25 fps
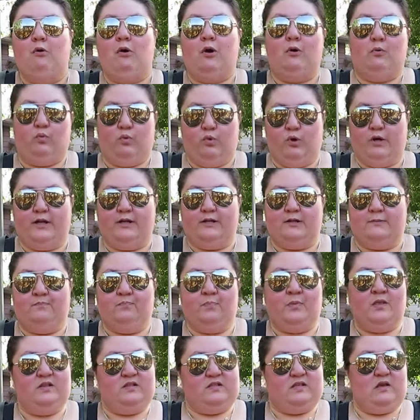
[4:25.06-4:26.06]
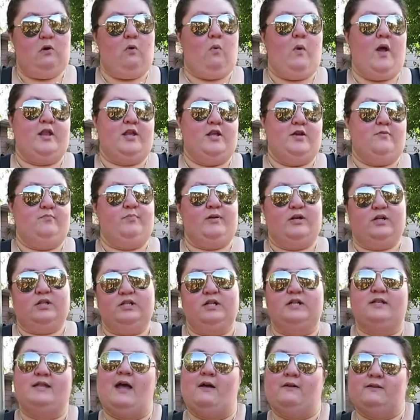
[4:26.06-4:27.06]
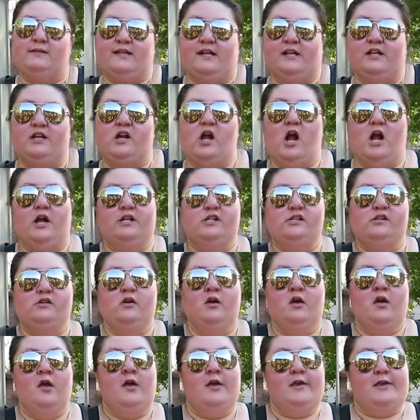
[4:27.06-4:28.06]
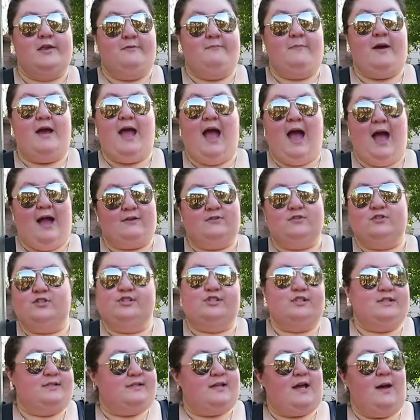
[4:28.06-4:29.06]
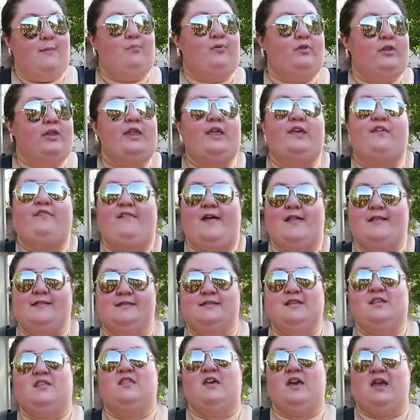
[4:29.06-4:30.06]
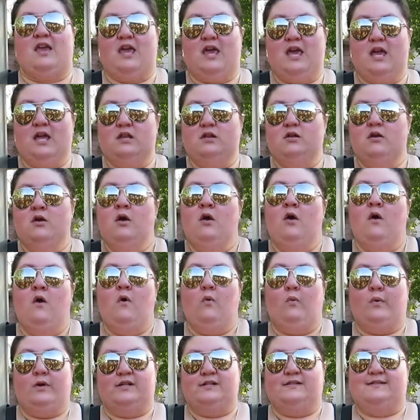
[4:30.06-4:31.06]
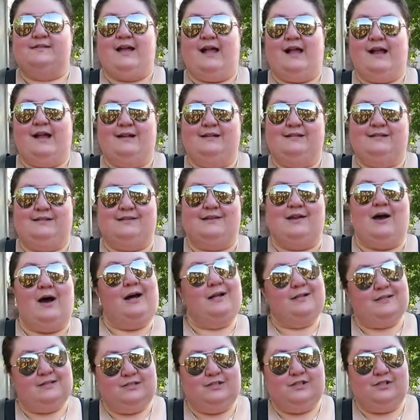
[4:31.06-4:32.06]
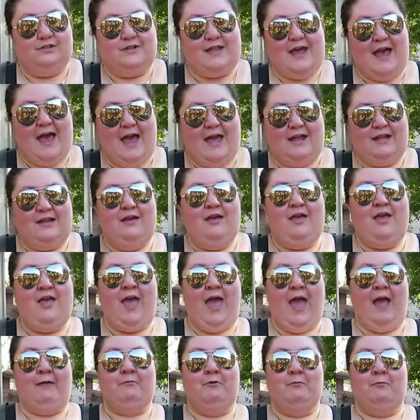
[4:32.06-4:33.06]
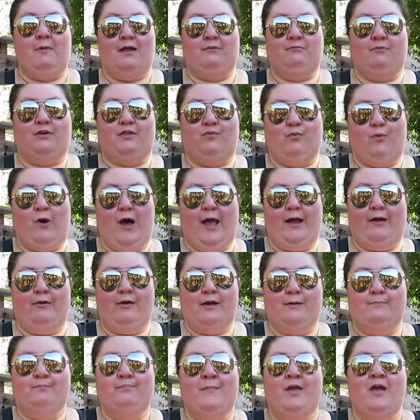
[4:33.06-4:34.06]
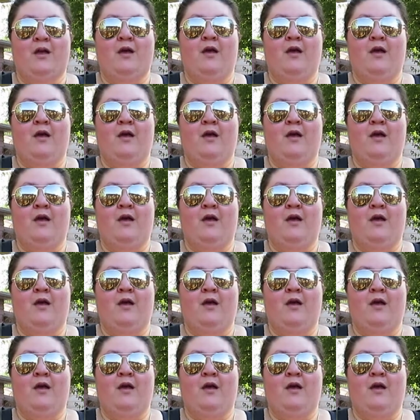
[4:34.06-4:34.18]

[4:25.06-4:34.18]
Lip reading: or wood. So when you're building the outside of your garden, you might actually just completely fence the thing in. We decided not to do that, and we went with wiring.